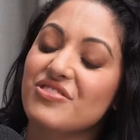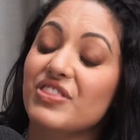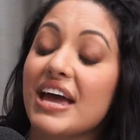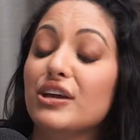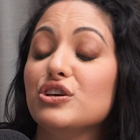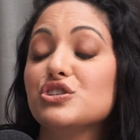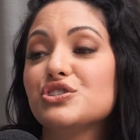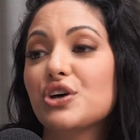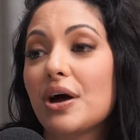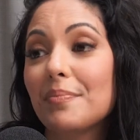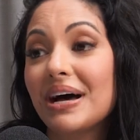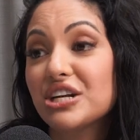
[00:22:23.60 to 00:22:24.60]
and thank you
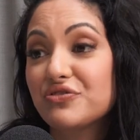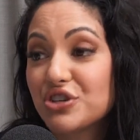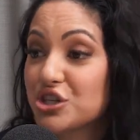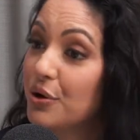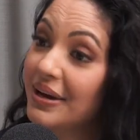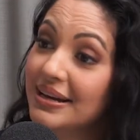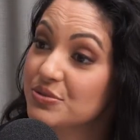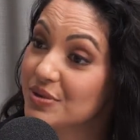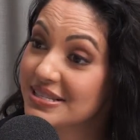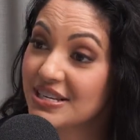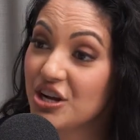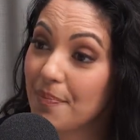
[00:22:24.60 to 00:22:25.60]
so much for showing us
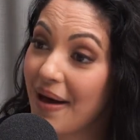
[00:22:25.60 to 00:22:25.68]
what's in your